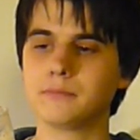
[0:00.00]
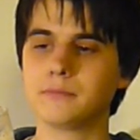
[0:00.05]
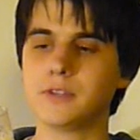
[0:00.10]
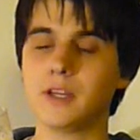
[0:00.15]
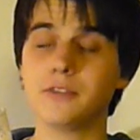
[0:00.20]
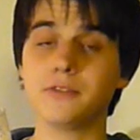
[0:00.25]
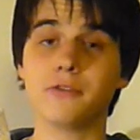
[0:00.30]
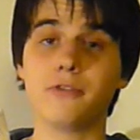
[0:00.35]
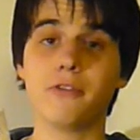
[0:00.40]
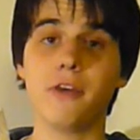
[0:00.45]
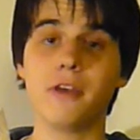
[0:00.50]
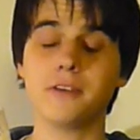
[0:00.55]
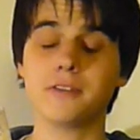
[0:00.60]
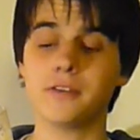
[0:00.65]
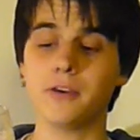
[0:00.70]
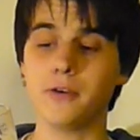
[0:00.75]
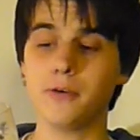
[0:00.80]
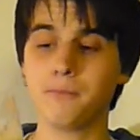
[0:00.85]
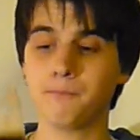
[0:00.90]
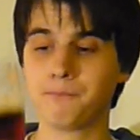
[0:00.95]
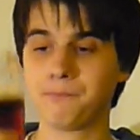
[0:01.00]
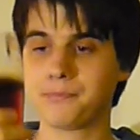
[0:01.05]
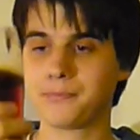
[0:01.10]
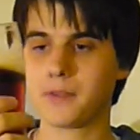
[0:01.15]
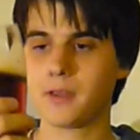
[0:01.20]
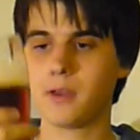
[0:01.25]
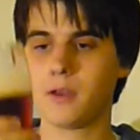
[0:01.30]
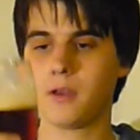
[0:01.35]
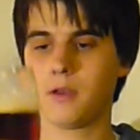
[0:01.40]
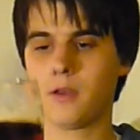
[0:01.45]
Tend to think so,
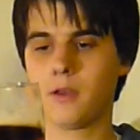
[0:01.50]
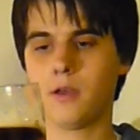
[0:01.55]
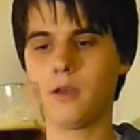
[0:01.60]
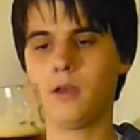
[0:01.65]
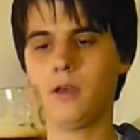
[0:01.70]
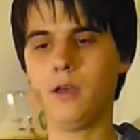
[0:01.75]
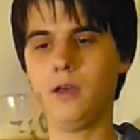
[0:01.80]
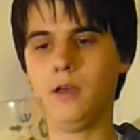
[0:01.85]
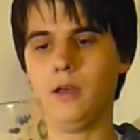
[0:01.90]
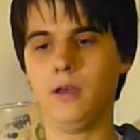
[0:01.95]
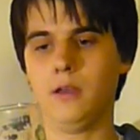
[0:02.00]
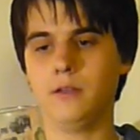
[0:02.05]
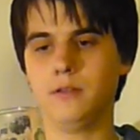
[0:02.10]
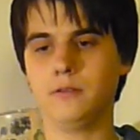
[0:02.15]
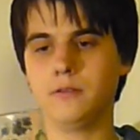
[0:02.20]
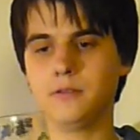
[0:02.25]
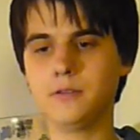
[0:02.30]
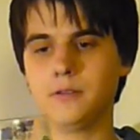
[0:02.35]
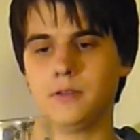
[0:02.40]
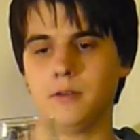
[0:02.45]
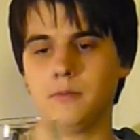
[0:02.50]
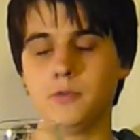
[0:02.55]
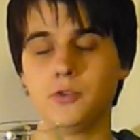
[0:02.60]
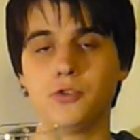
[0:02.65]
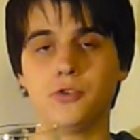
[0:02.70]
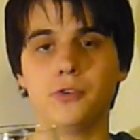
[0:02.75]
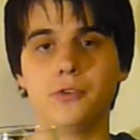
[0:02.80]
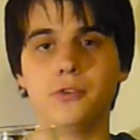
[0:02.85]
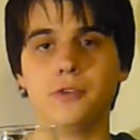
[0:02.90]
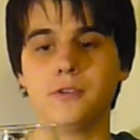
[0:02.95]
and I'm
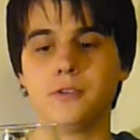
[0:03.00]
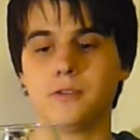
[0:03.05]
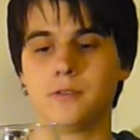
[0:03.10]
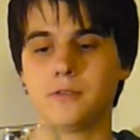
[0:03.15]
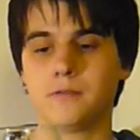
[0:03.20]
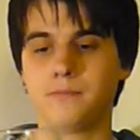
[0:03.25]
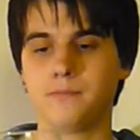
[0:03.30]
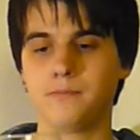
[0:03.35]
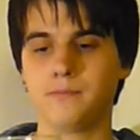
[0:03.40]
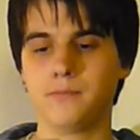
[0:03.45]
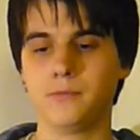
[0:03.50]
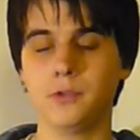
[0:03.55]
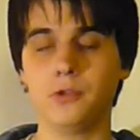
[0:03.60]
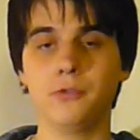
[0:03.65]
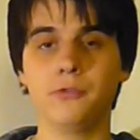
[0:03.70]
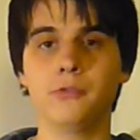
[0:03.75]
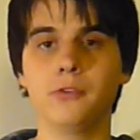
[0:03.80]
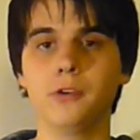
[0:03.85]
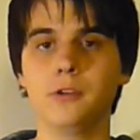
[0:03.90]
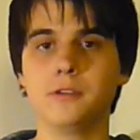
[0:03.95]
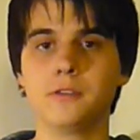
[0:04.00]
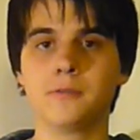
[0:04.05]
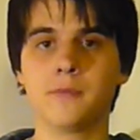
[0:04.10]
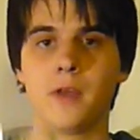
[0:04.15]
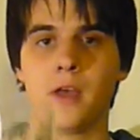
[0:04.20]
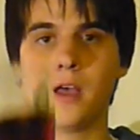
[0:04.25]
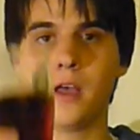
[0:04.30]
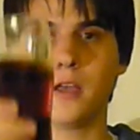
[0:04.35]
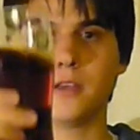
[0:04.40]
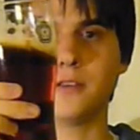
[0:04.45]
enjoying this to the fullest.
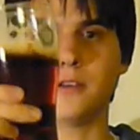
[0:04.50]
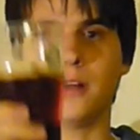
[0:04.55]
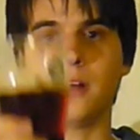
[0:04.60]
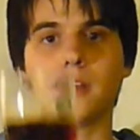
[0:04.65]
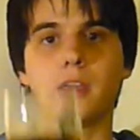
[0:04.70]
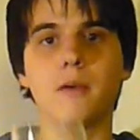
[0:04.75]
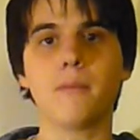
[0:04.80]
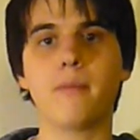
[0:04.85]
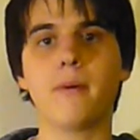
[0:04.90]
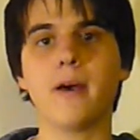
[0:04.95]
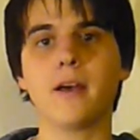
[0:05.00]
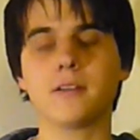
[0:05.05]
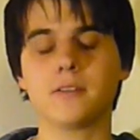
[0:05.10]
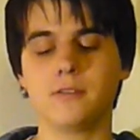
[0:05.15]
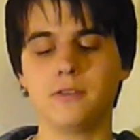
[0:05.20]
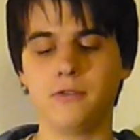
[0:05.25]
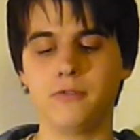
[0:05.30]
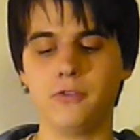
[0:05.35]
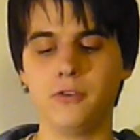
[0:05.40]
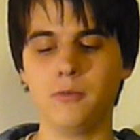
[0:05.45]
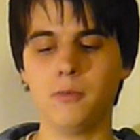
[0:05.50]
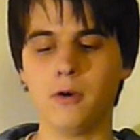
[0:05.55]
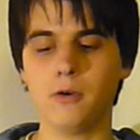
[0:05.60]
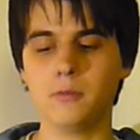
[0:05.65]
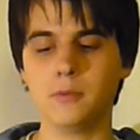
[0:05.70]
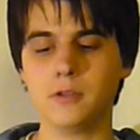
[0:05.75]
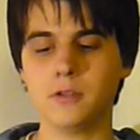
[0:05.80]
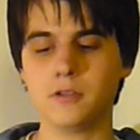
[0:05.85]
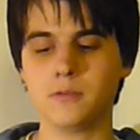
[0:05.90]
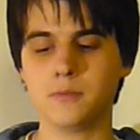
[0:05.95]
So I'll get back to you in a few
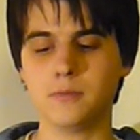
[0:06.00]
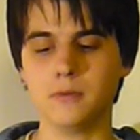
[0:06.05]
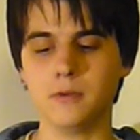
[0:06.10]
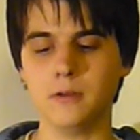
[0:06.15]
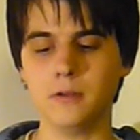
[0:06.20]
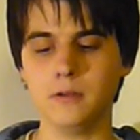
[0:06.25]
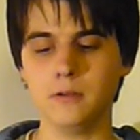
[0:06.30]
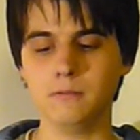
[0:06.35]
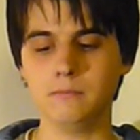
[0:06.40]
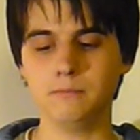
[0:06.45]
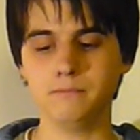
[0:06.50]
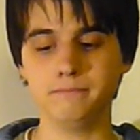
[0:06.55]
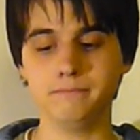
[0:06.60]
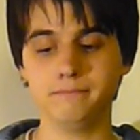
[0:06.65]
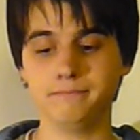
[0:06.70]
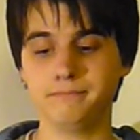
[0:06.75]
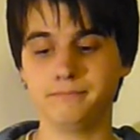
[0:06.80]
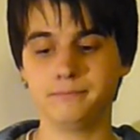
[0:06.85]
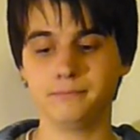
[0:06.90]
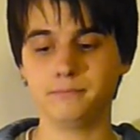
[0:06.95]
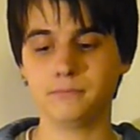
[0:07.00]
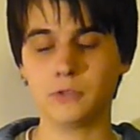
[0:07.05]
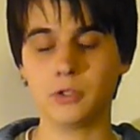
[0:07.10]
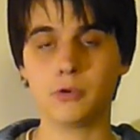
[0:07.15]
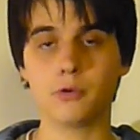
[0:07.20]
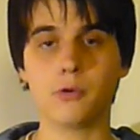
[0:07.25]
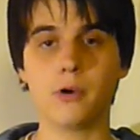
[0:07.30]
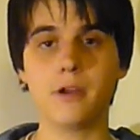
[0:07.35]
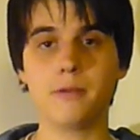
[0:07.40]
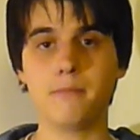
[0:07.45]
moments.
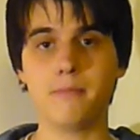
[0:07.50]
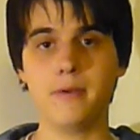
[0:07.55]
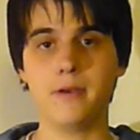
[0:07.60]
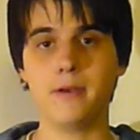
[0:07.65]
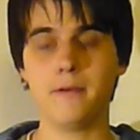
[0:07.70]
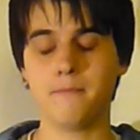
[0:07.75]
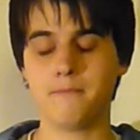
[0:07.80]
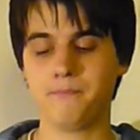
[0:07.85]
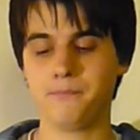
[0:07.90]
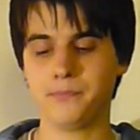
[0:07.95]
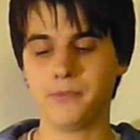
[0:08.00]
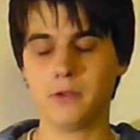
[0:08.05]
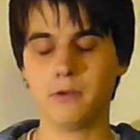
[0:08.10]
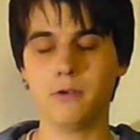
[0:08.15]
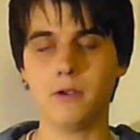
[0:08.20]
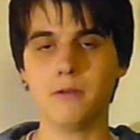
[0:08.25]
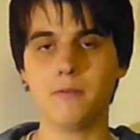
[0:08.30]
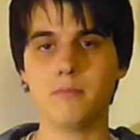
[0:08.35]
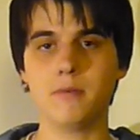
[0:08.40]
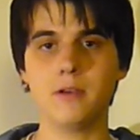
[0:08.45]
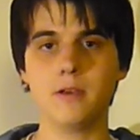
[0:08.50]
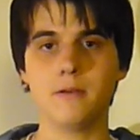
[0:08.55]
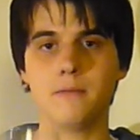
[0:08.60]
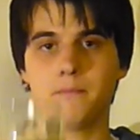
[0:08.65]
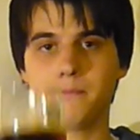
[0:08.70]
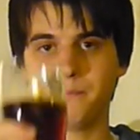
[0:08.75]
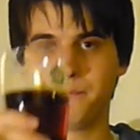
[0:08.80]
Great beer, great beer.